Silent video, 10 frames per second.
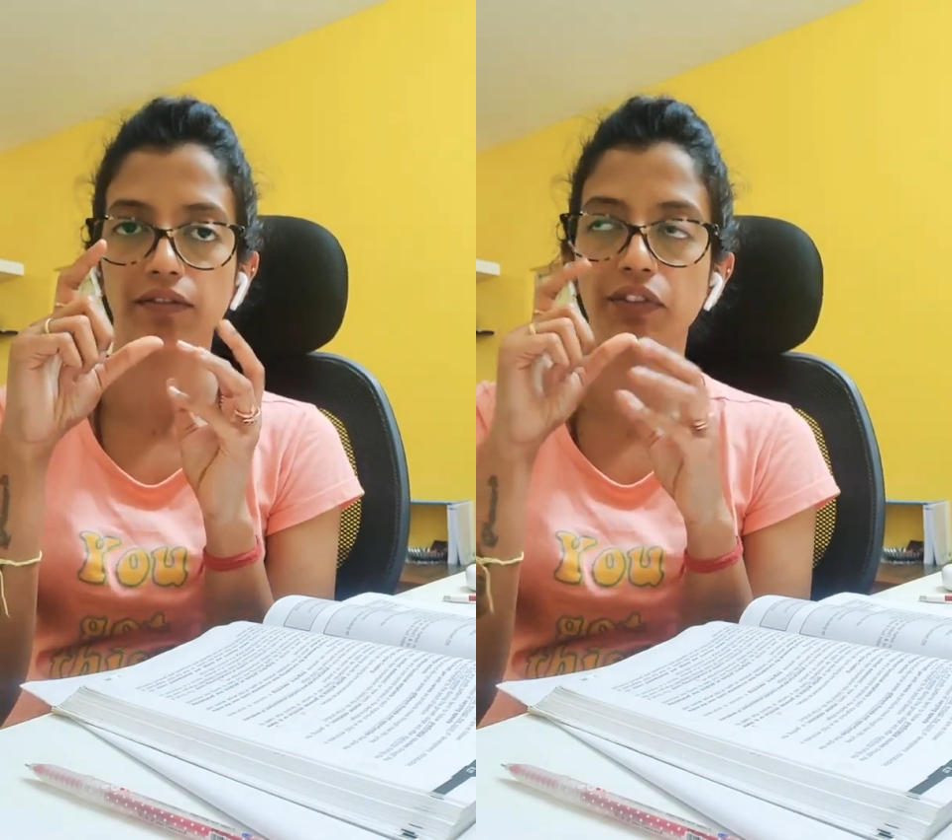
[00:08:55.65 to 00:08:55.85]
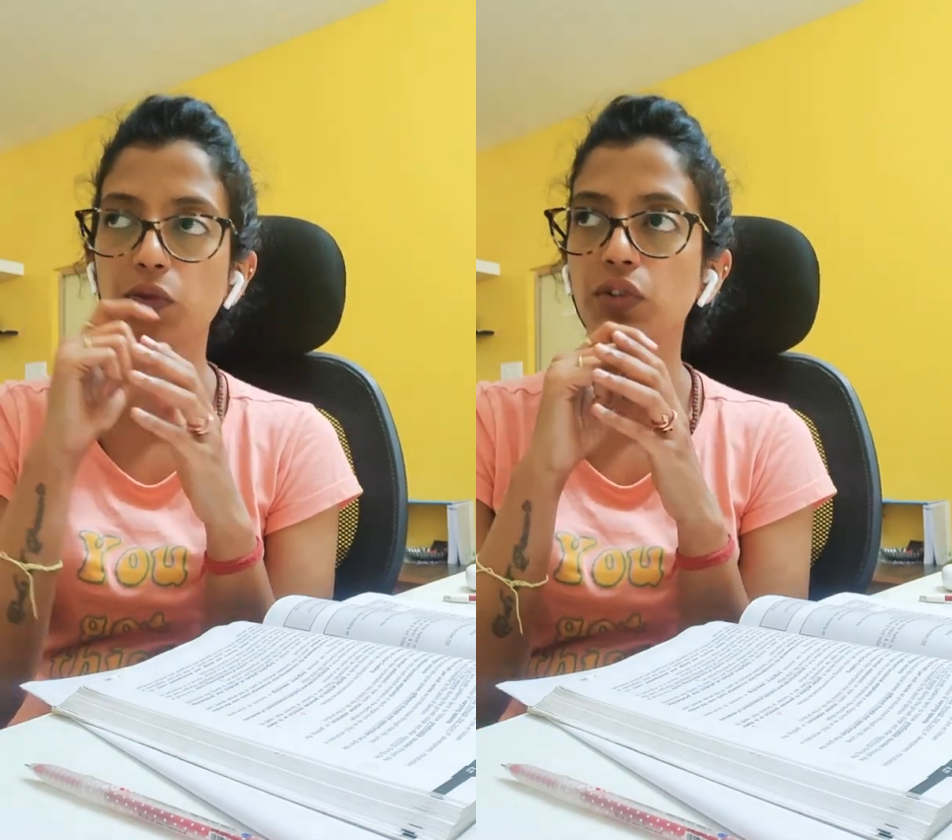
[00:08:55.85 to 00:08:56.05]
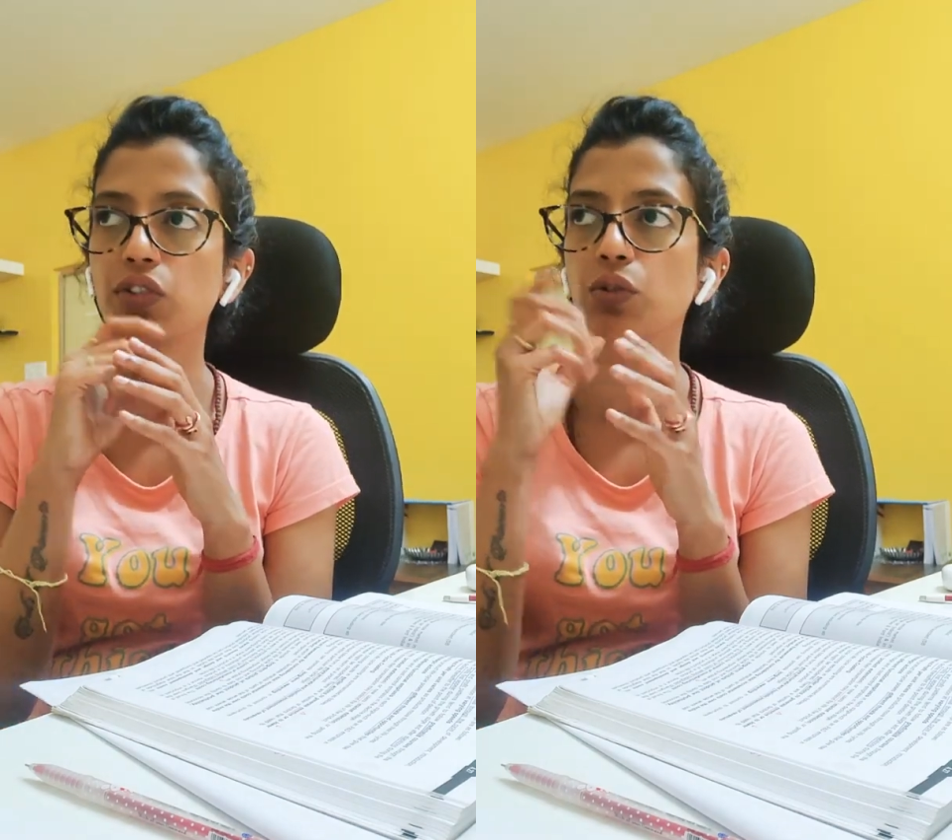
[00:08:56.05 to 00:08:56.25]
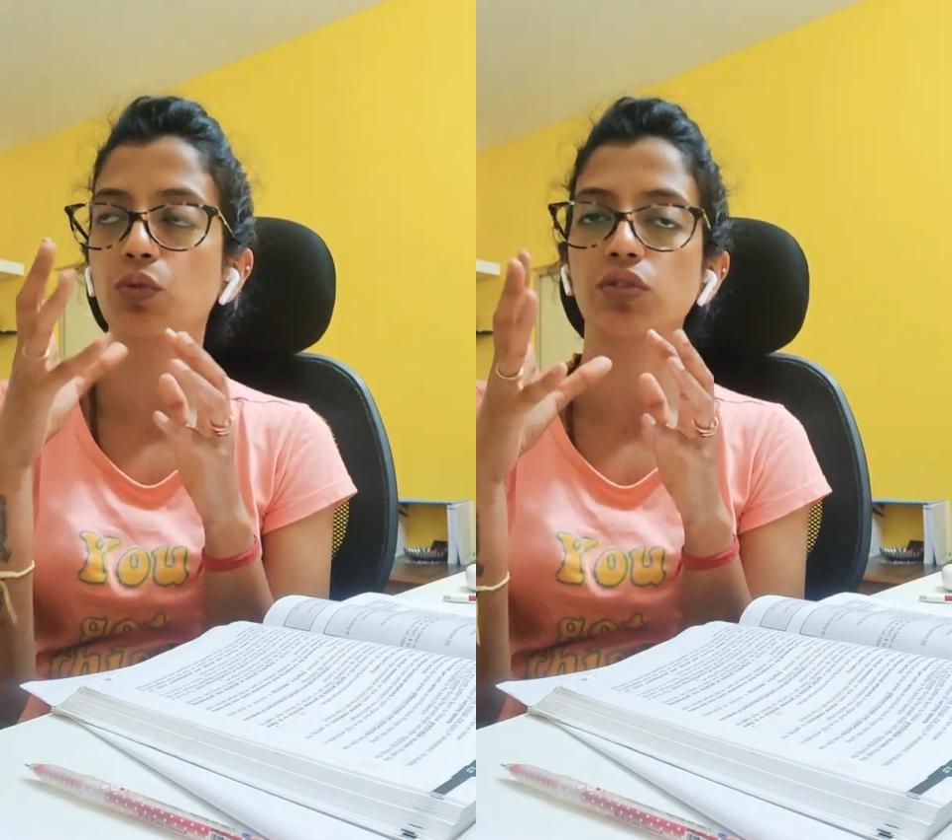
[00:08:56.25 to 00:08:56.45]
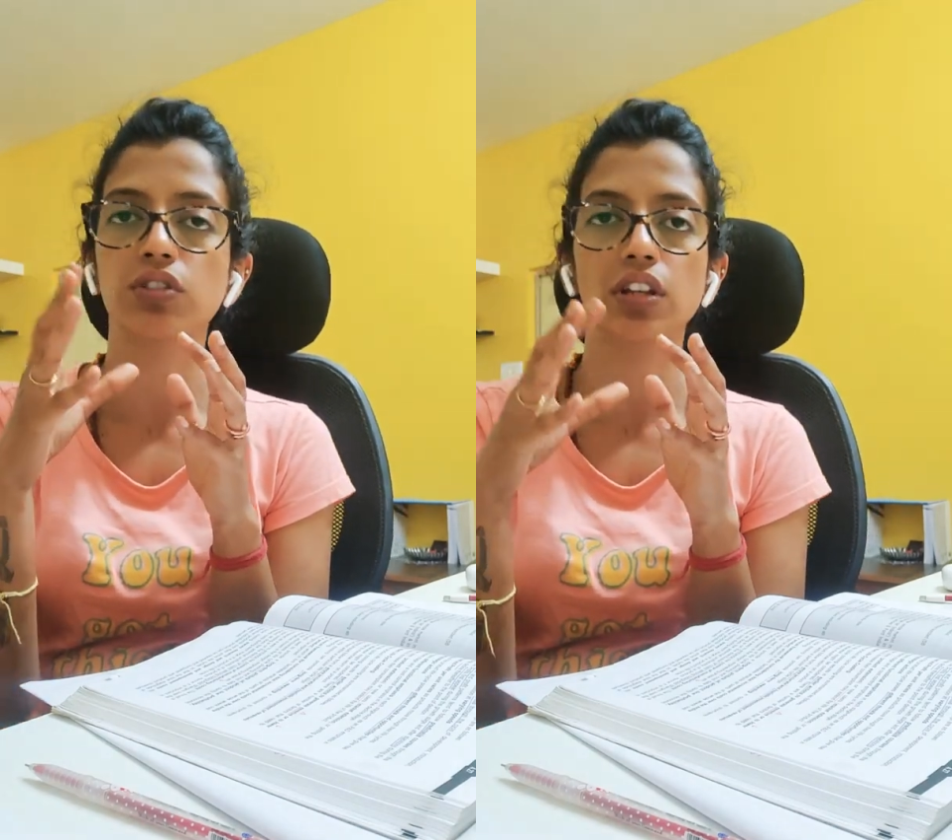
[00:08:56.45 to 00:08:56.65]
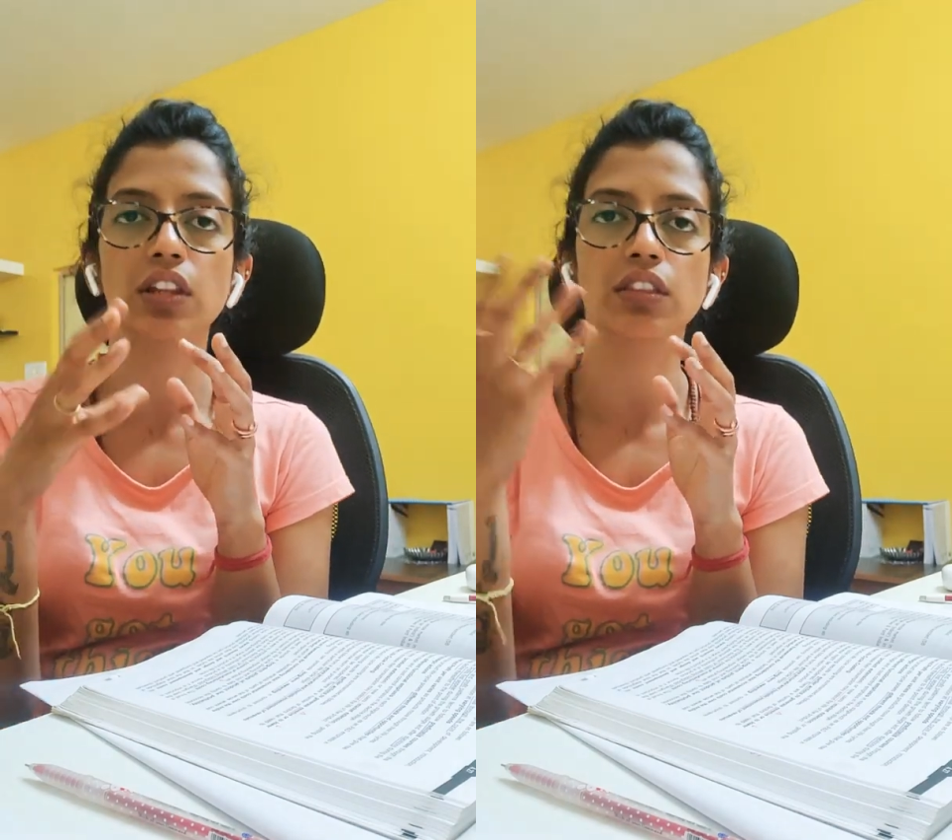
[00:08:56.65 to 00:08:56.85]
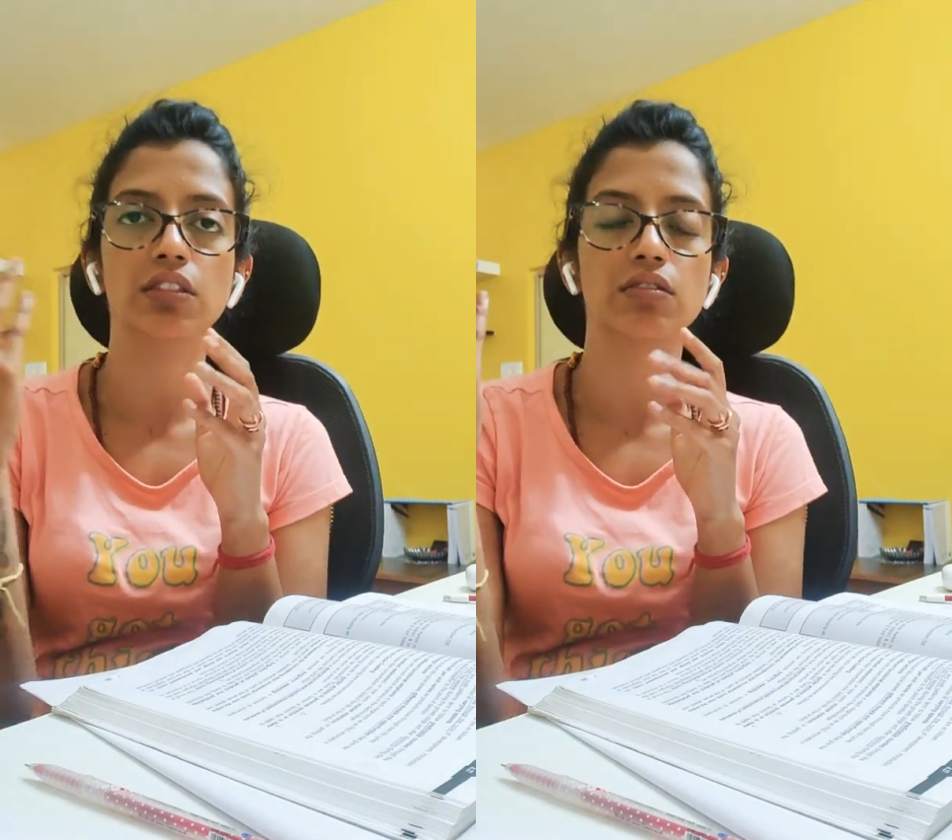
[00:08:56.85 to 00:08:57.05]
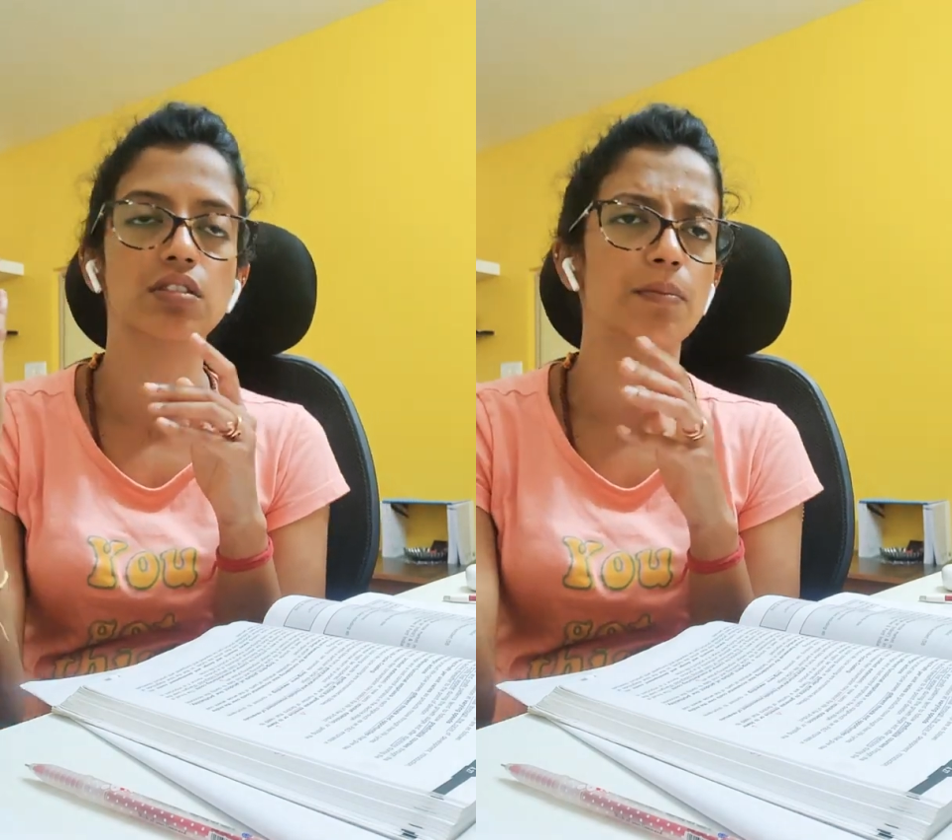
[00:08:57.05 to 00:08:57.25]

which was used in